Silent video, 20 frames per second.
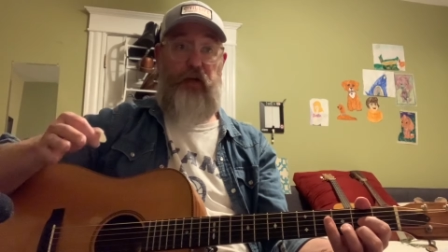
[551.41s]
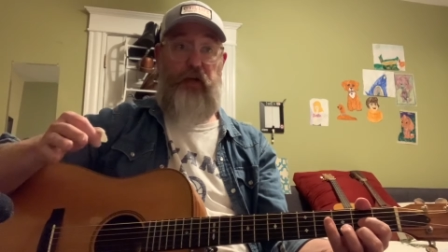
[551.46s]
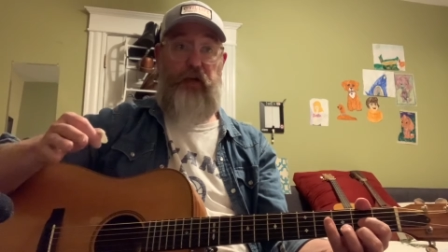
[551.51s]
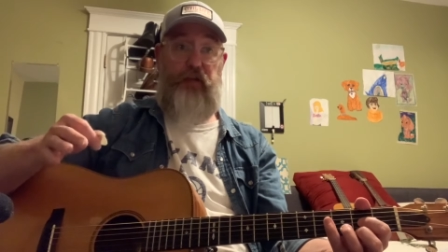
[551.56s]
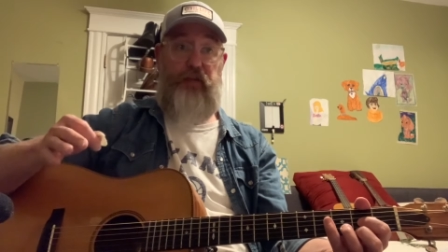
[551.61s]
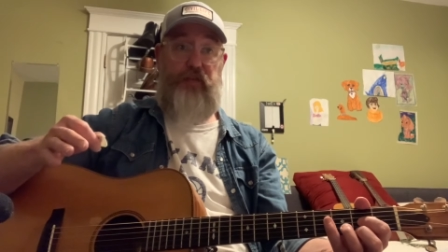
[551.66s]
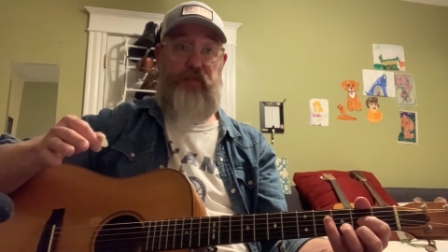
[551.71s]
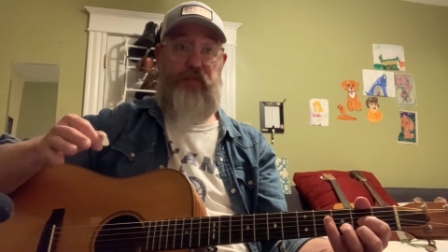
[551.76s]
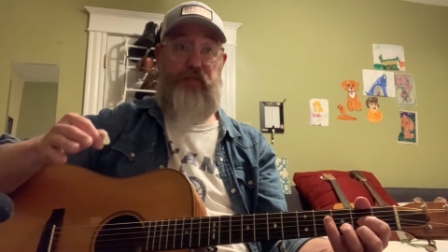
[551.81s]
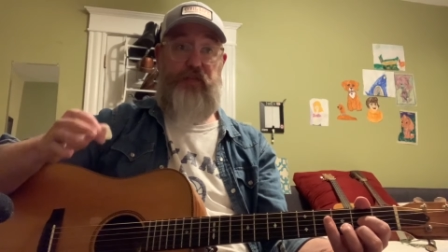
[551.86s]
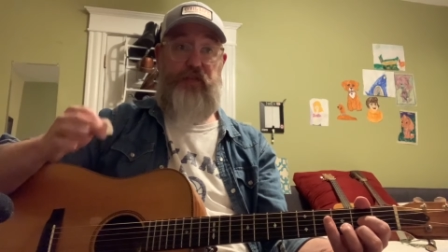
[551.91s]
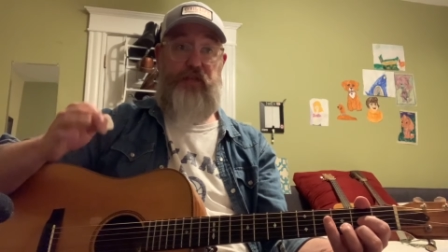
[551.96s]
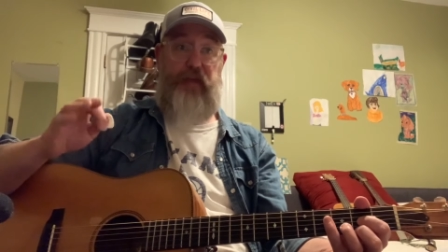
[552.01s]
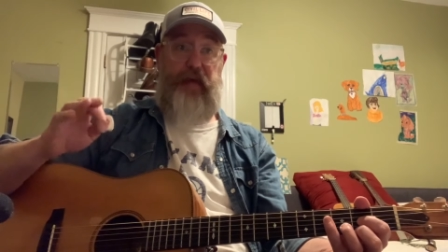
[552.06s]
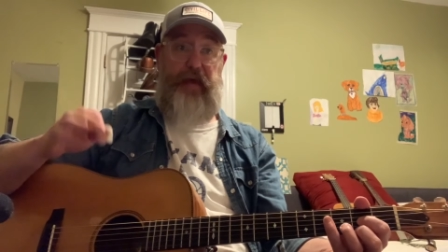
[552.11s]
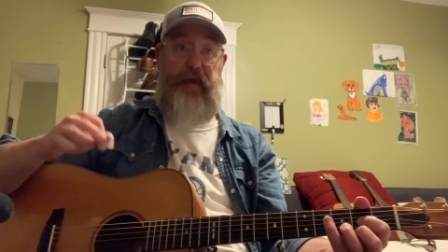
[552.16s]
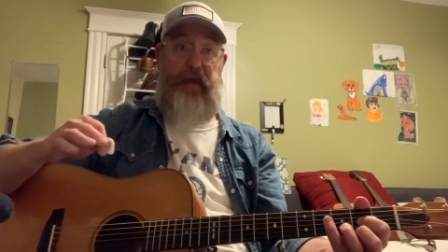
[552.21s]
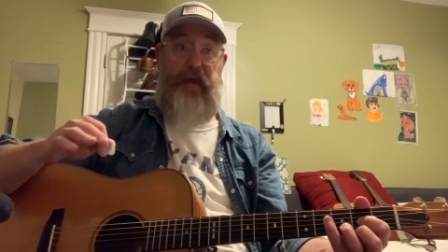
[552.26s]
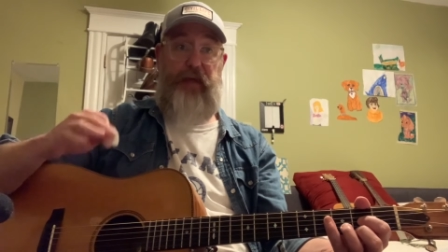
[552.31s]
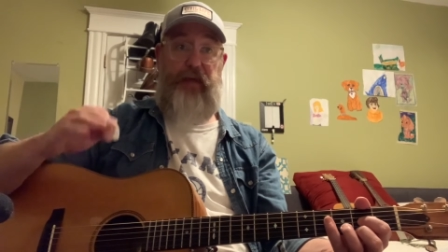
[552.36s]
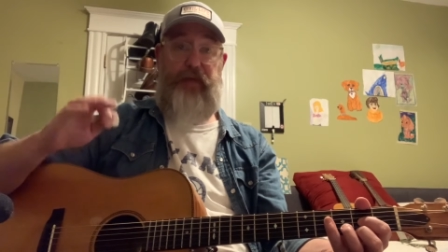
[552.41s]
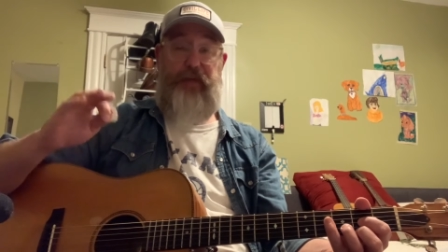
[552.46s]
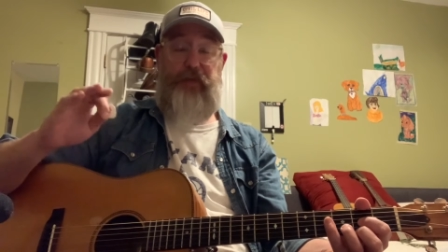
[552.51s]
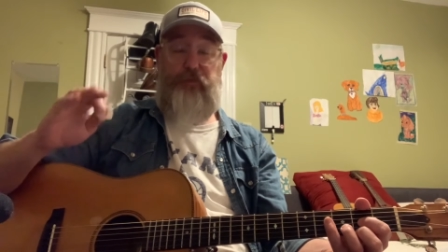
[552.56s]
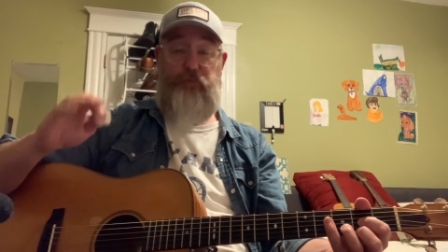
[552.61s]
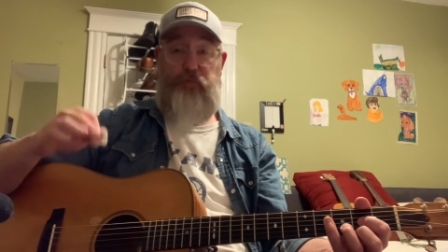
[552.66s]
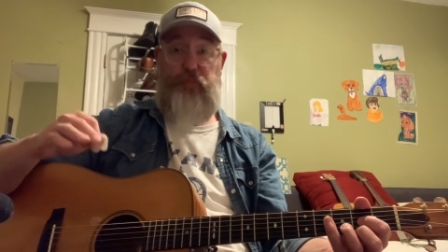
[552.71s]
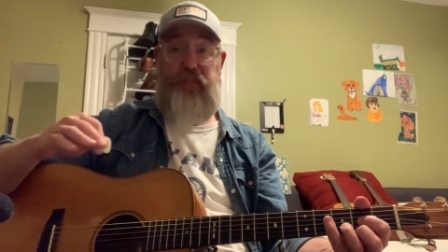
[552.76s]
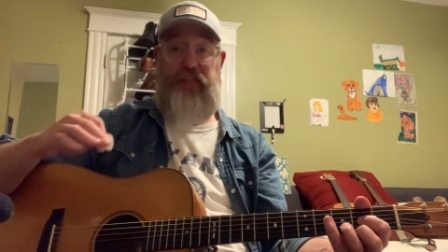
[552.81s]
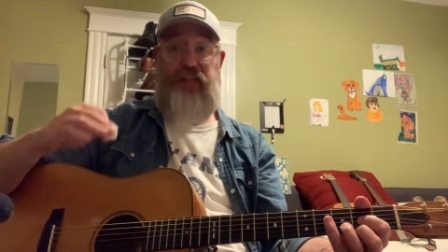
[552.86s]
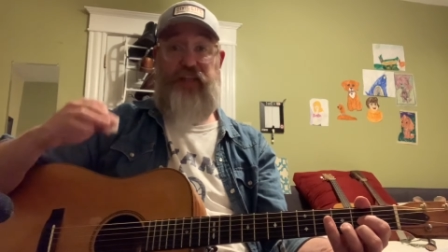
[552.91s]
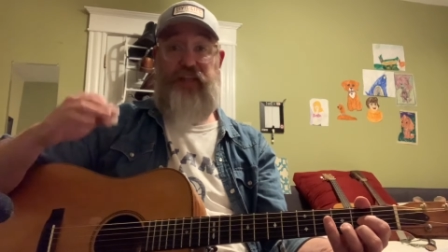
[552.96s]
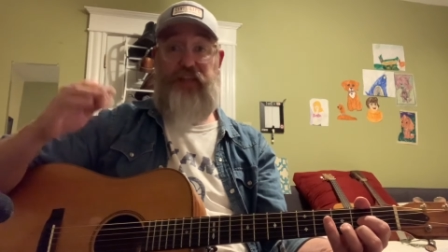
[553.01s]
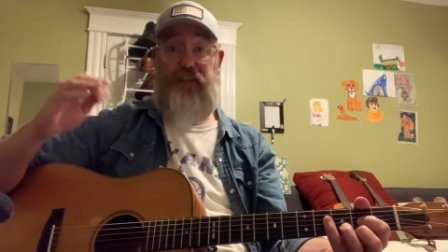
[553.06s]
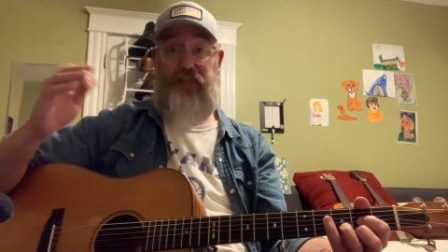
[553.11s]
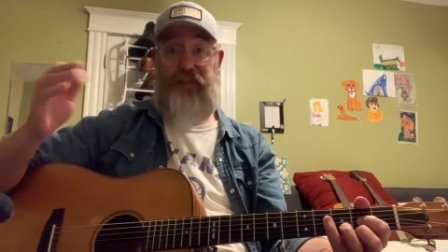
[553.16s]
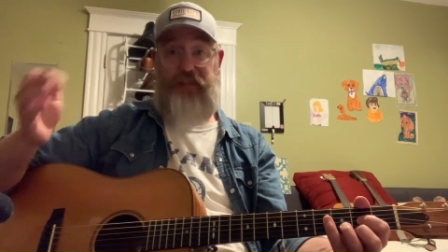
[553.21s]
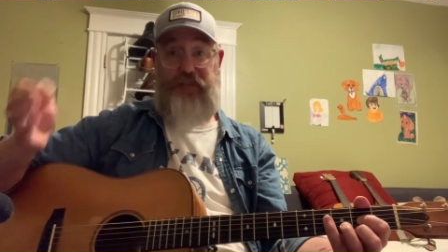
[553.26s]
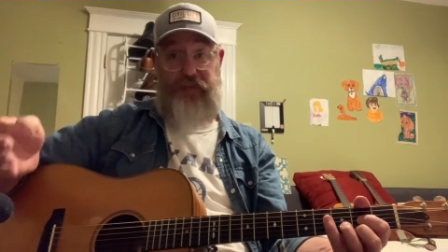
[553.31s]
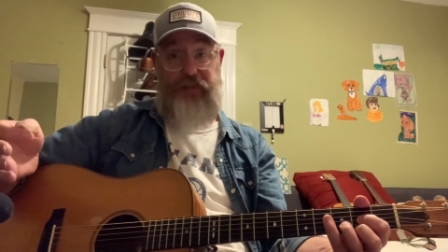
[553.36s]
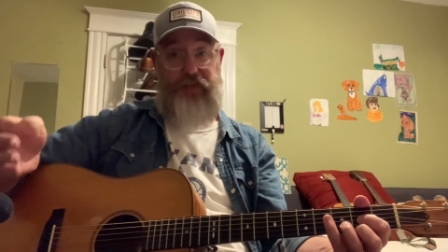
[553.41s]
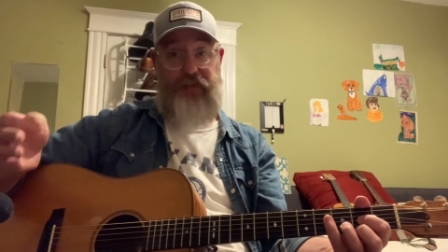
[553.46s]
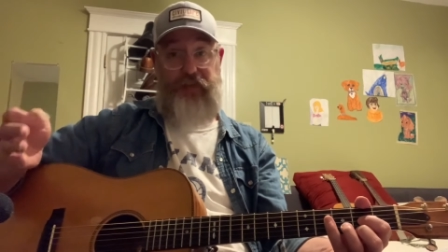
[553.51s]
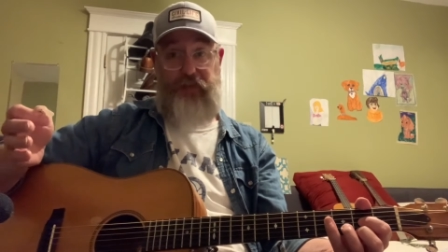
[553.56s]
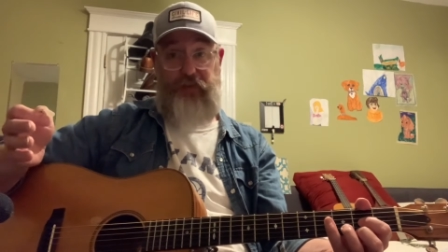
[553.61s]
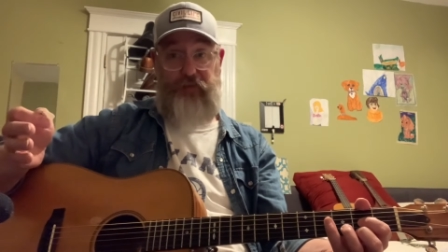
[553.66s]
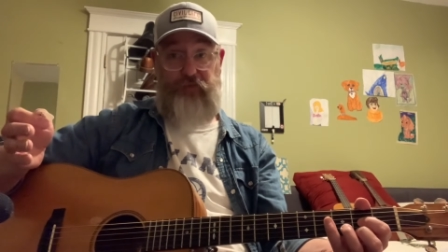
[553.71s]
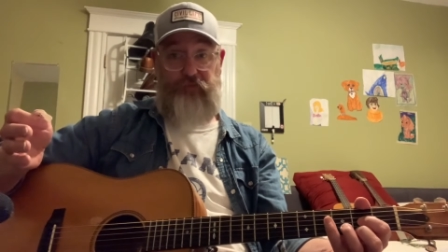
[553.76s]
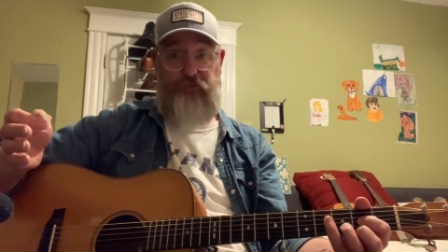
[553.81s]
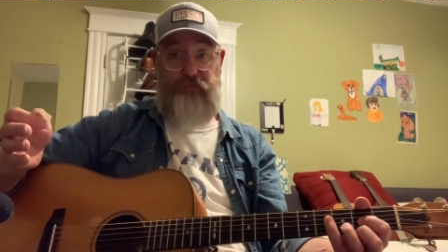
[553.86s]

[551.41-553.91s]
and this is A, B, E.